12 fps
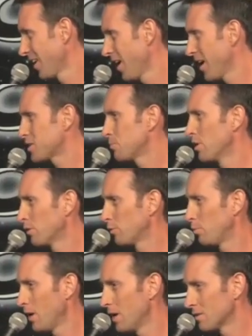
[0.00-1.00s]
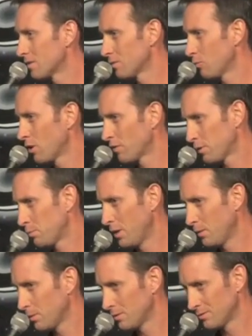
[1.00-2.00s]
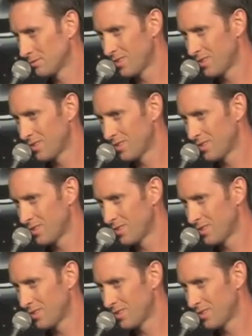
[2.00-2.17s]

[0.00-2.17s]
It's a beautiful place, wonderful people.